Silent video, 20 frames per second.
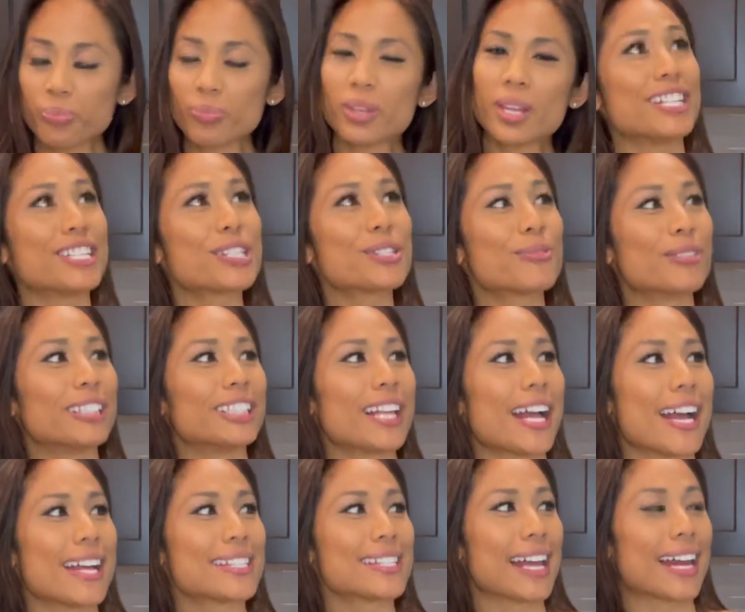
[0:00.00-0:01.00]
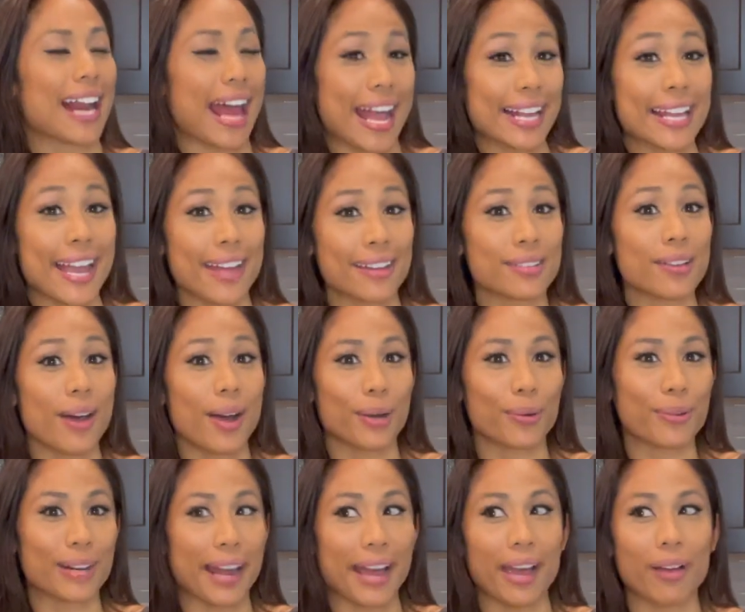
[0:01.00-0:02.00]
I just realized that I can't
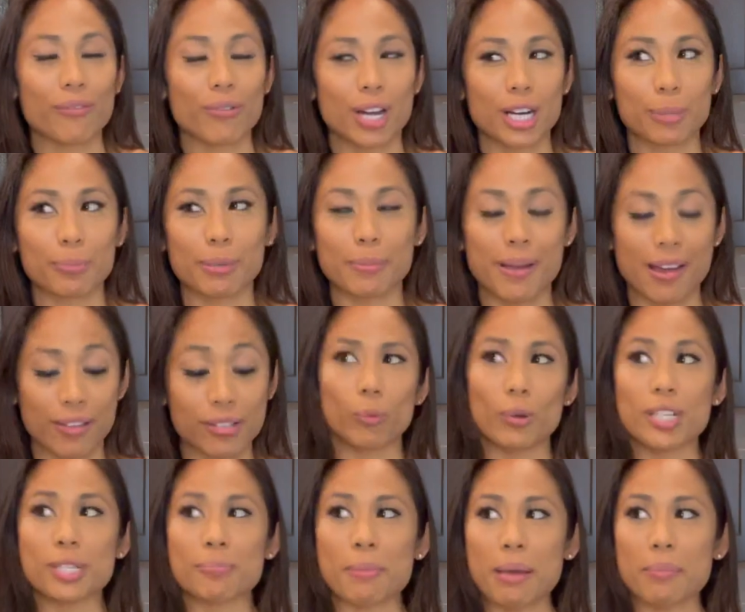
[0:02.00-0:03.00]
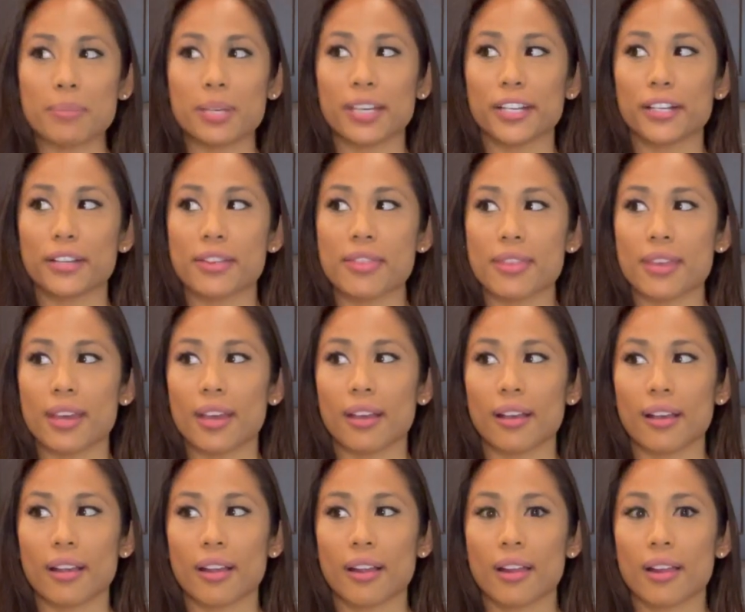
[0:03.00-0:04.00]
talk when I have water in my mouth, which might be a good
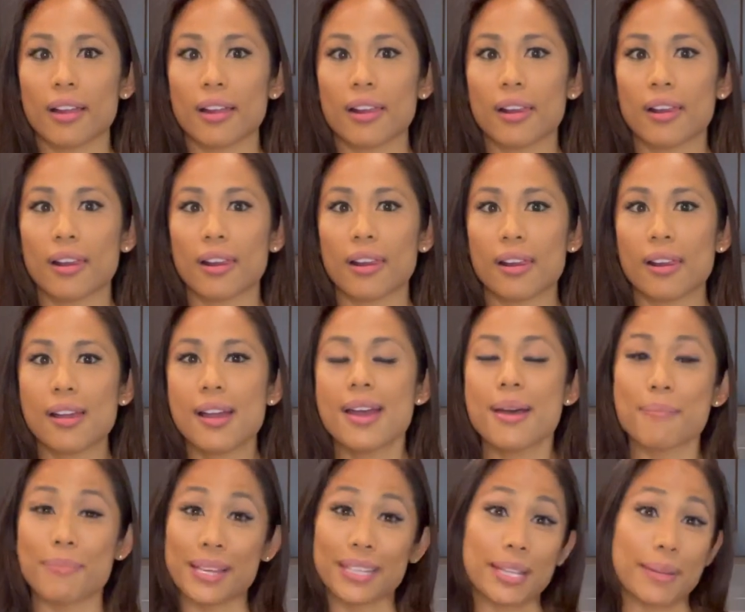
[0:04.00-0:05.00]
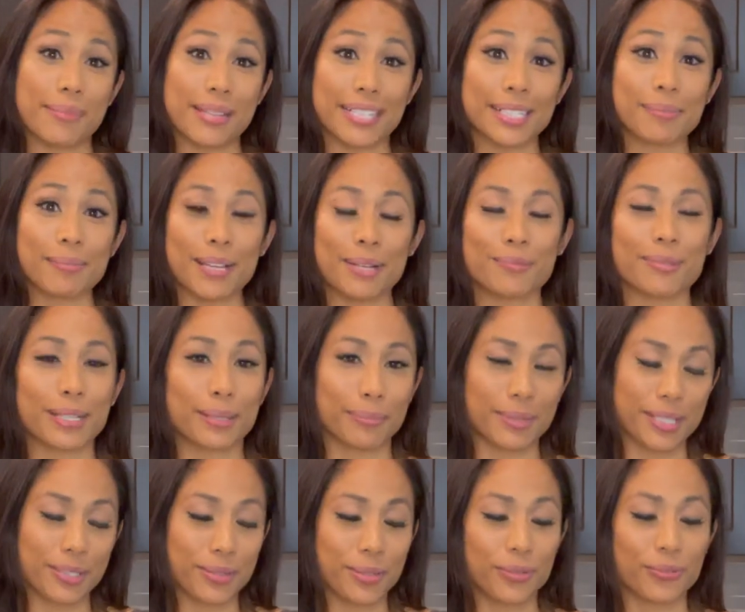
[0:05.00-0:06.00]
thing. But let me explain what I'm
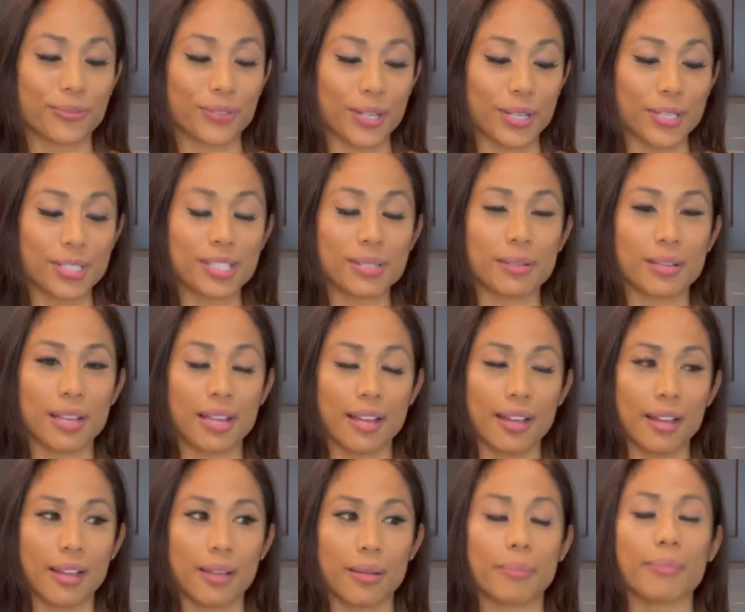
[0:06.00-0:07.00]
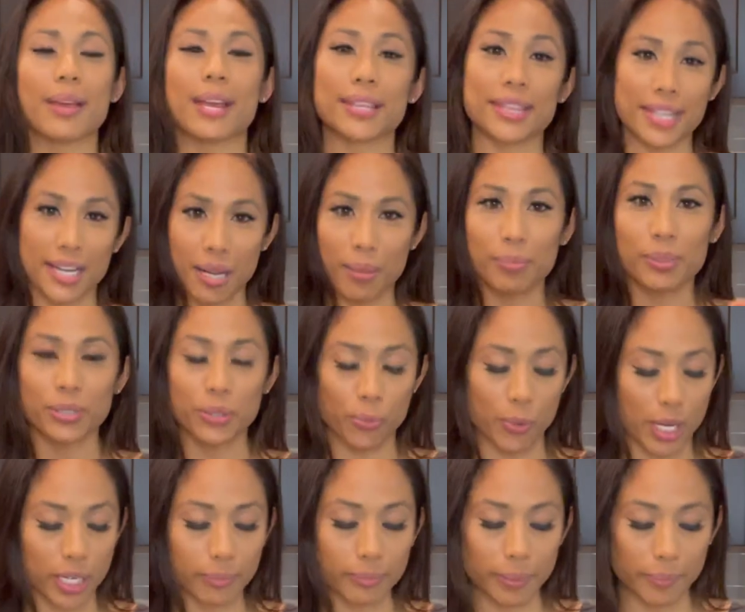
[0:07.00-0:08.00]
going to do first, and then I'll put the
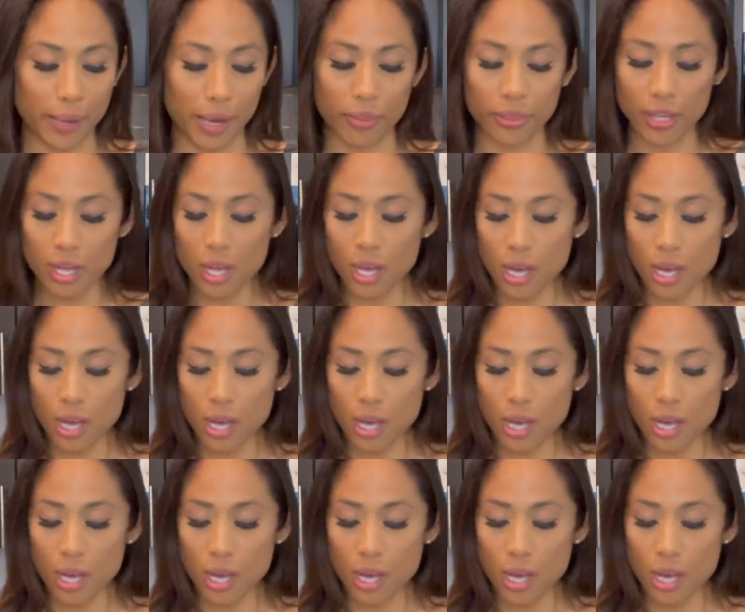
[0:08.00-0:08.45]
water in my mouth.